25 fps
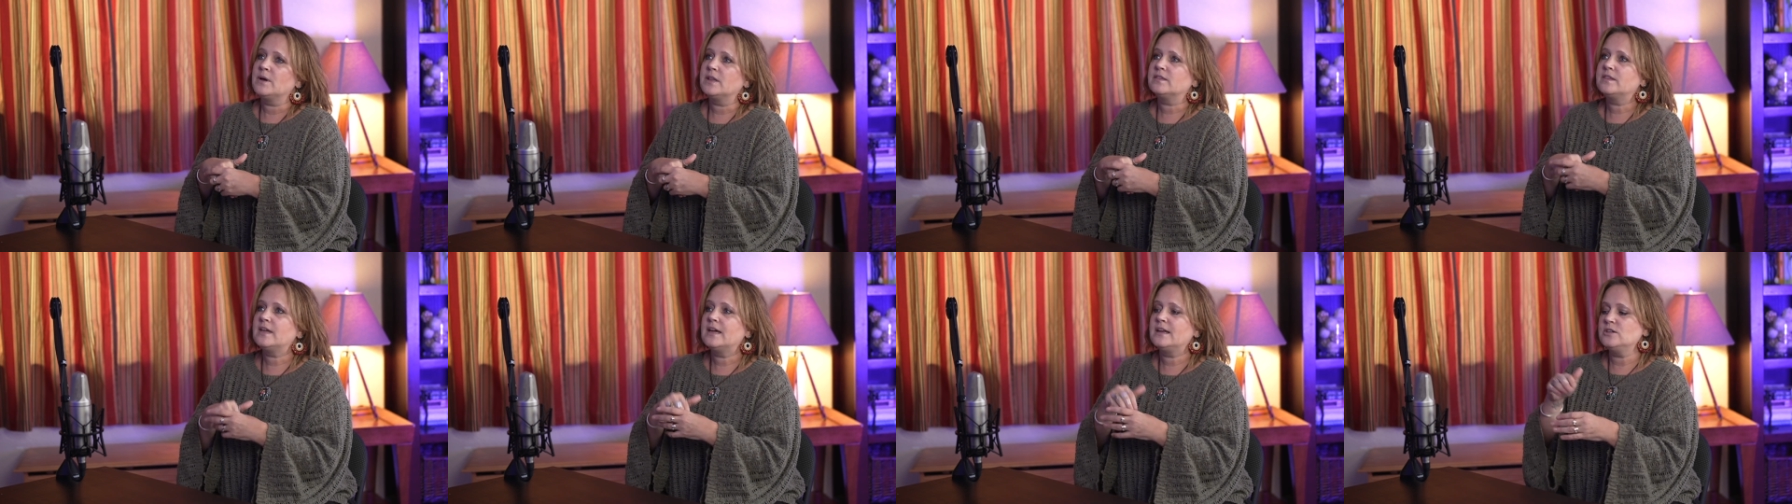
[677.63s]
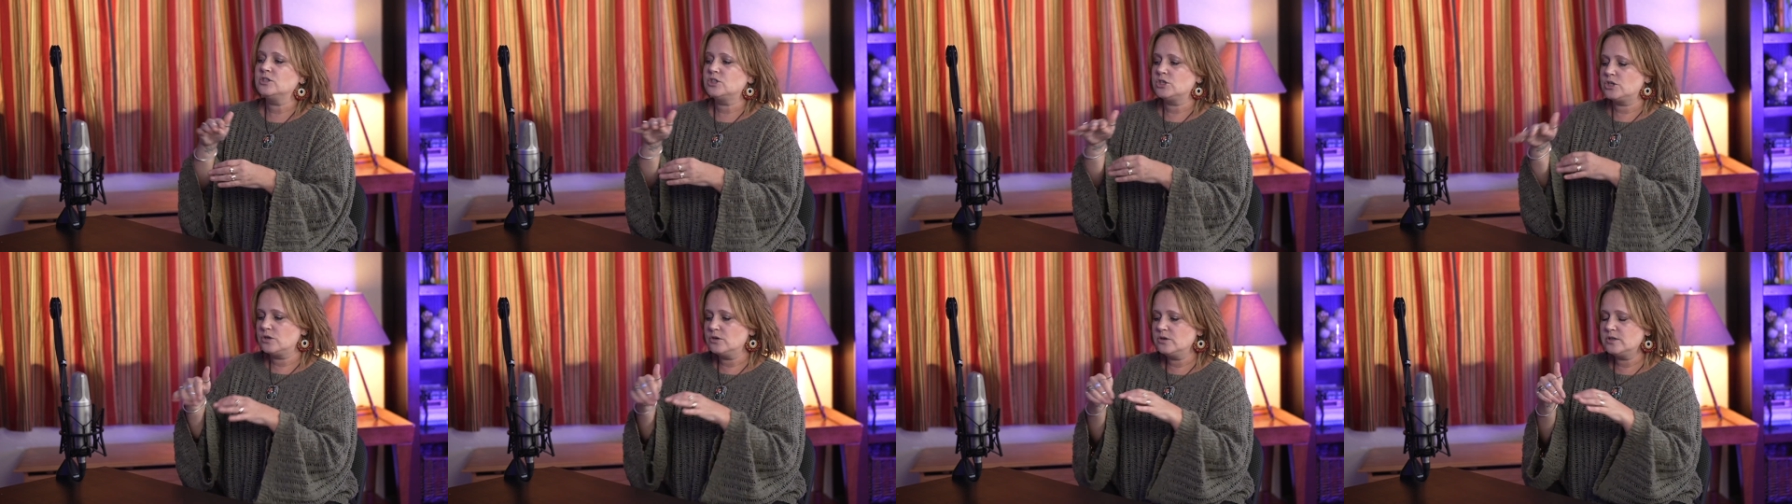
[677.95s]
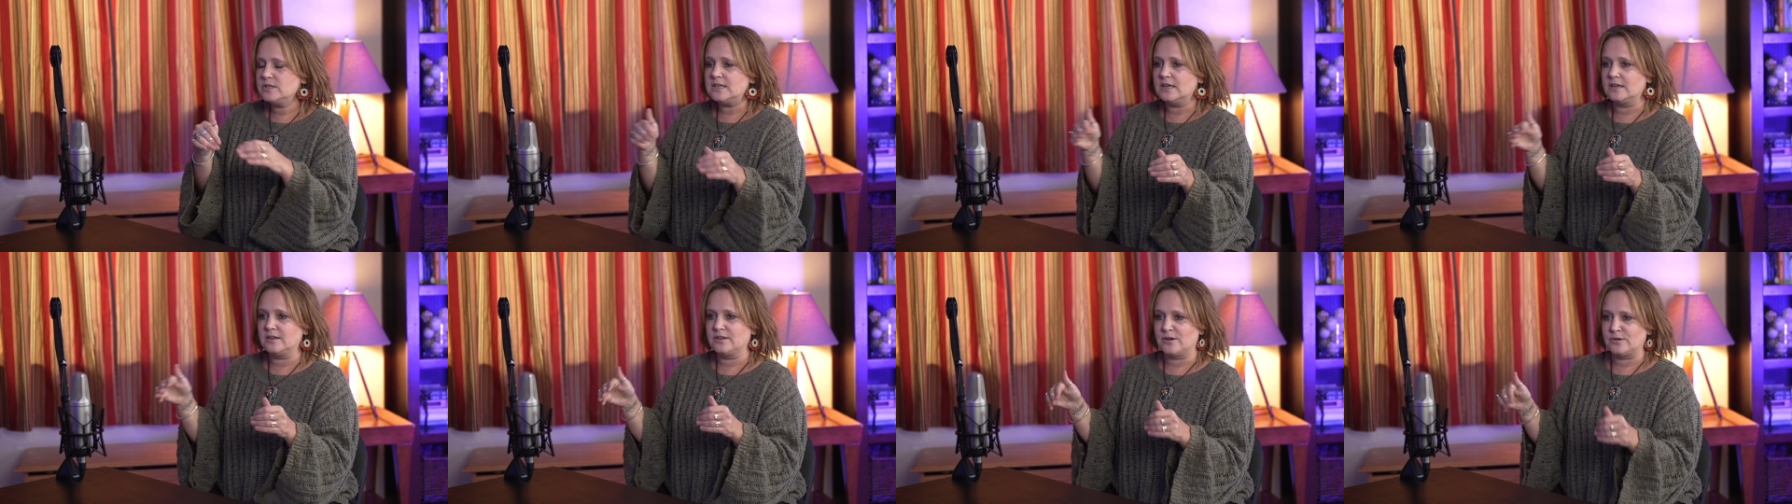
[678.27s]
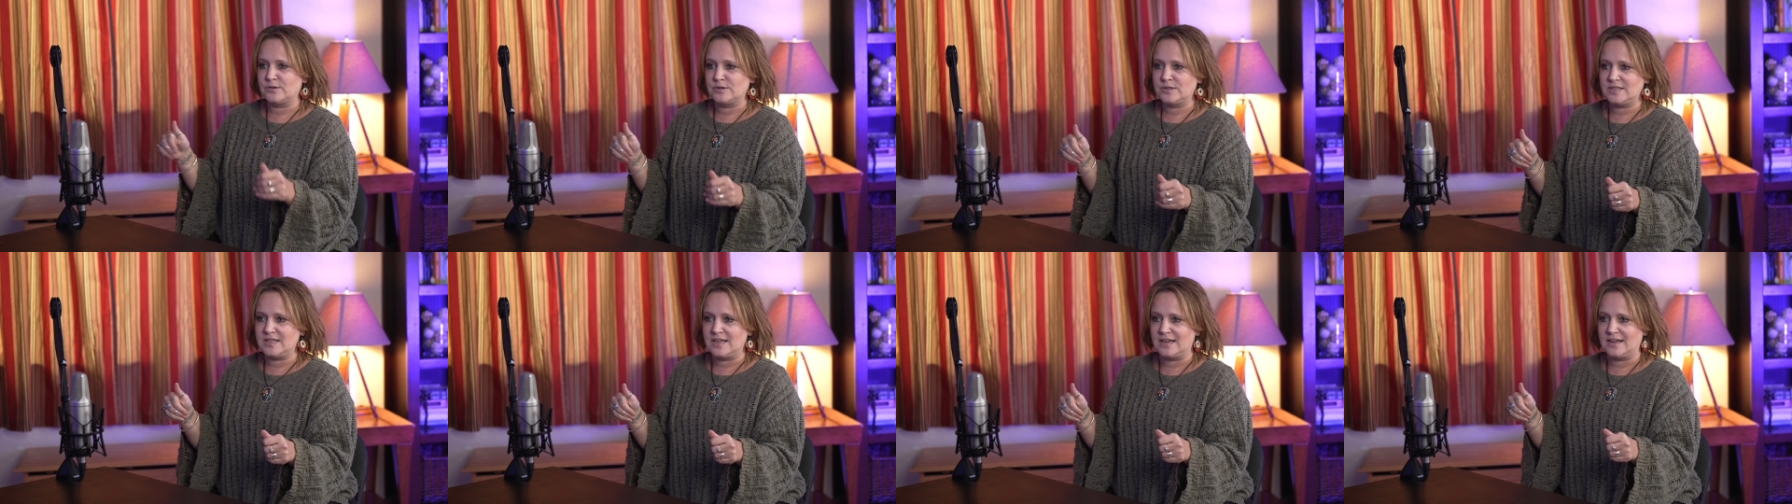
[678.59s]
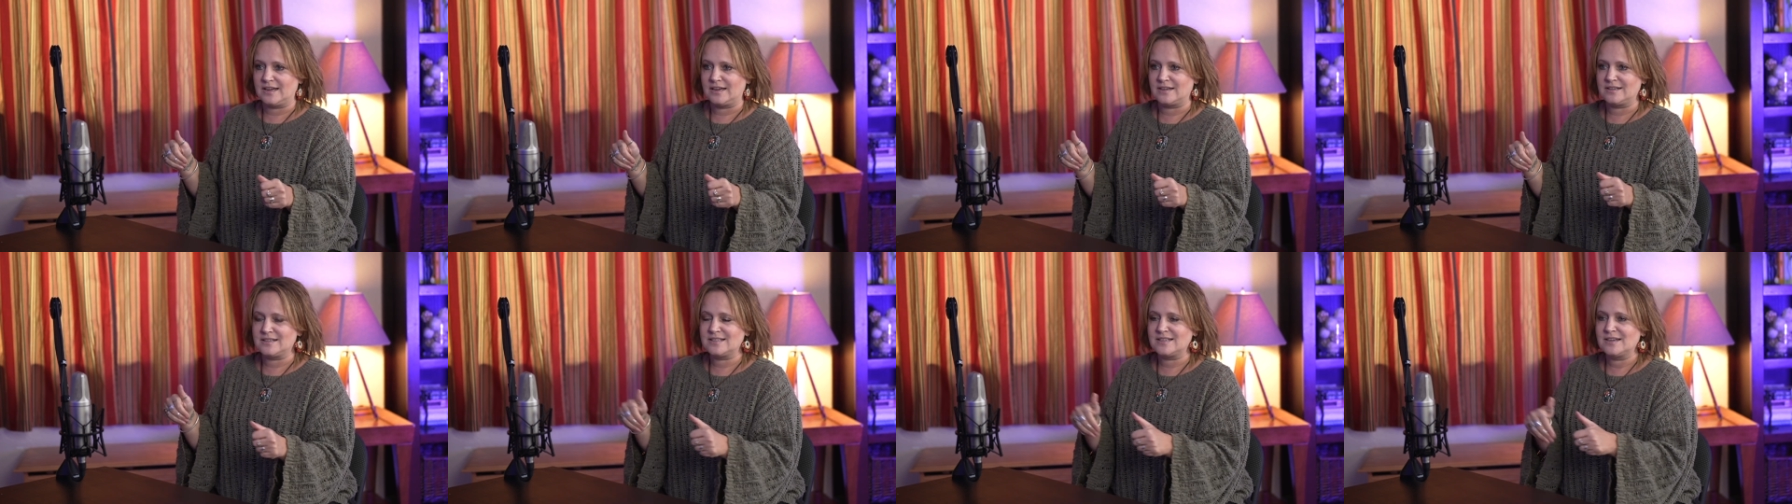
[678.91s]
but then choosing those
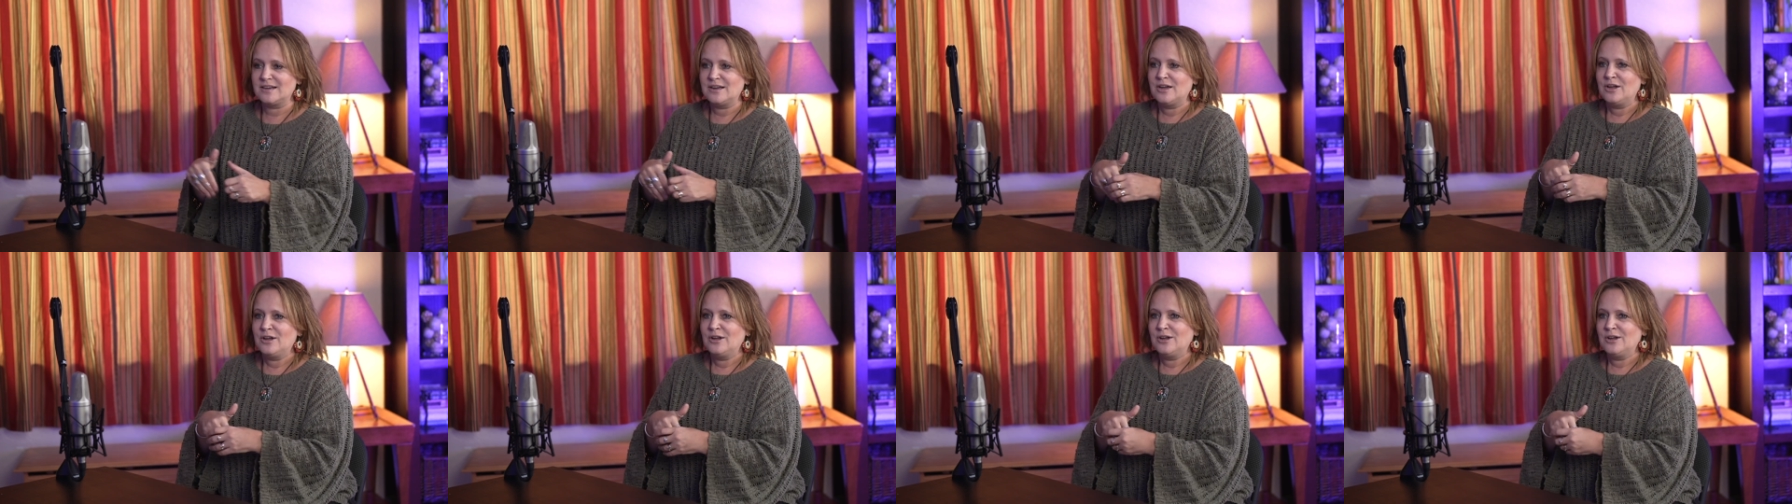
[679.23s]
things,